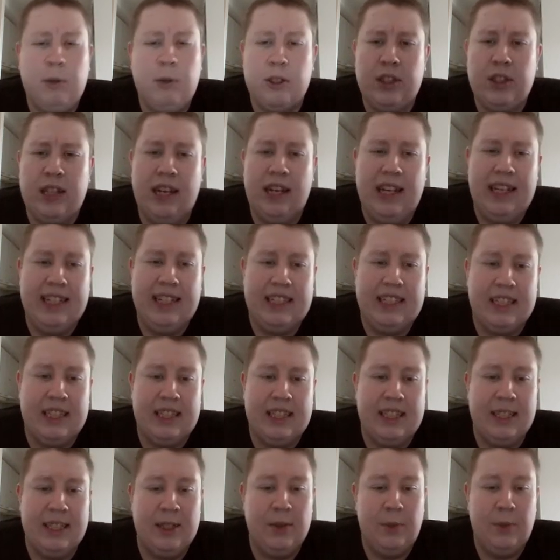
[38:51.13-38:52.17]
was the
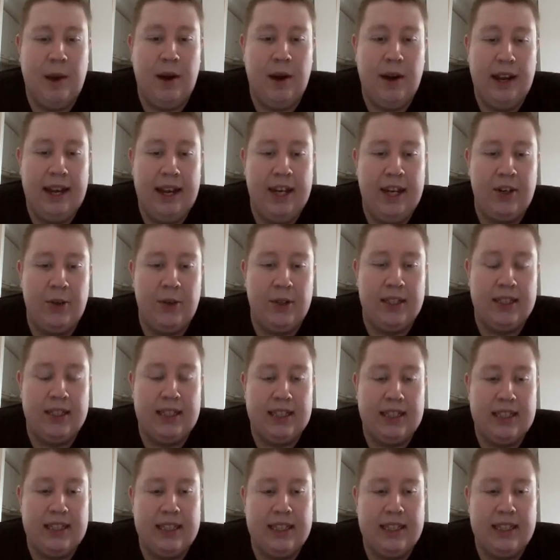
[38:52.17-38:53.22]
list. Very
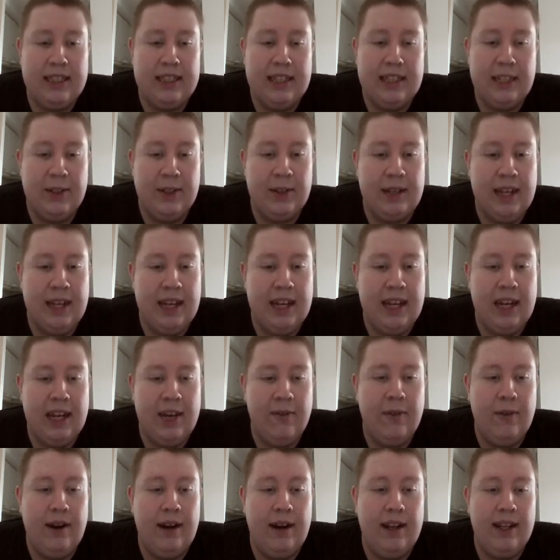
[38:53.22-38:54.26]
interested, and again,
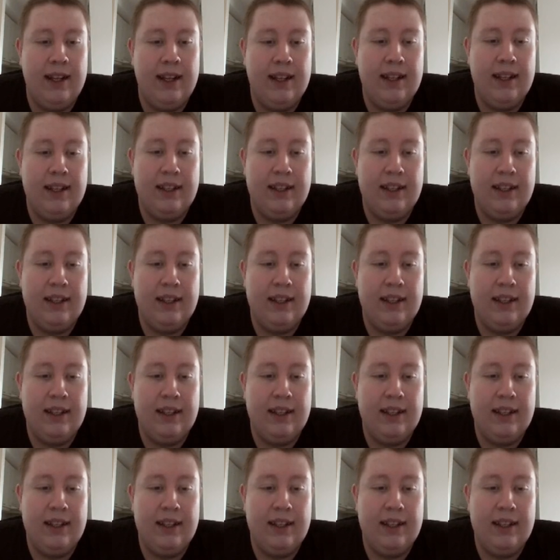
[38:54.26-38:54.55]
I'm very